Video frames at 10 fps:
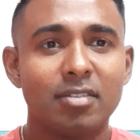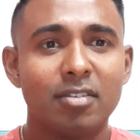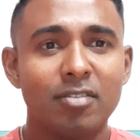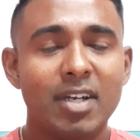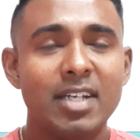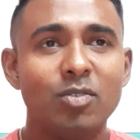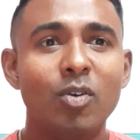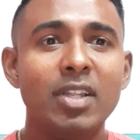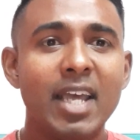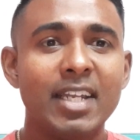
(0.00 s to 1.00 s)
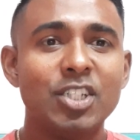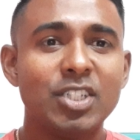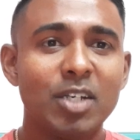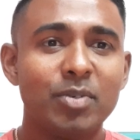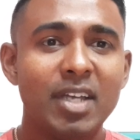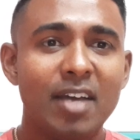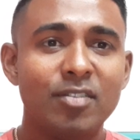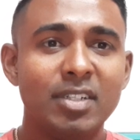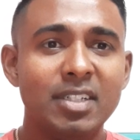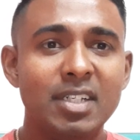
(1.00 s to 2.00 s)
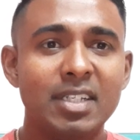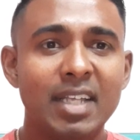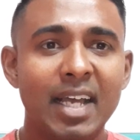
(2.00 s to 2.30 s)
All right, all the energy that we have on Earth